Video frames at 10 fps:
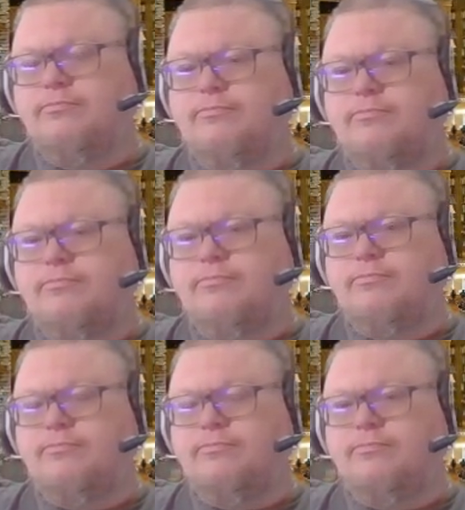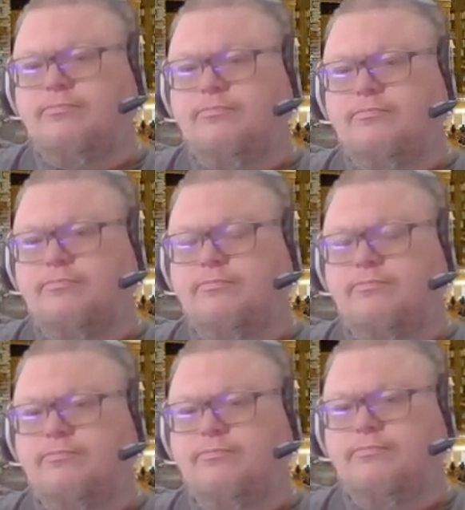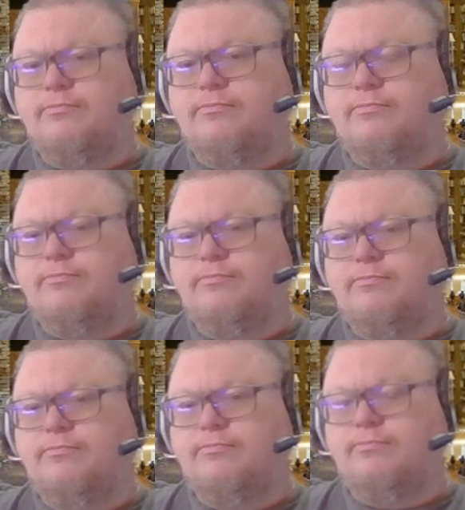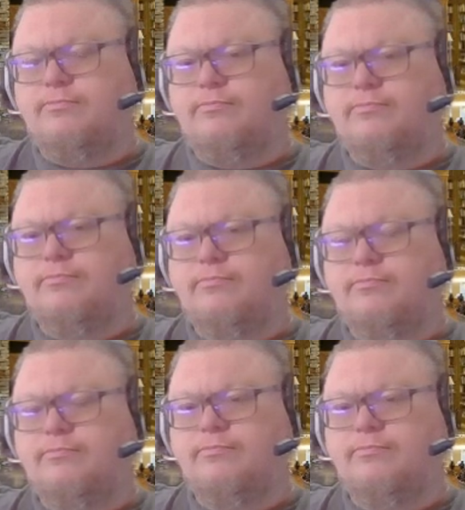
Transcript: (not speaking)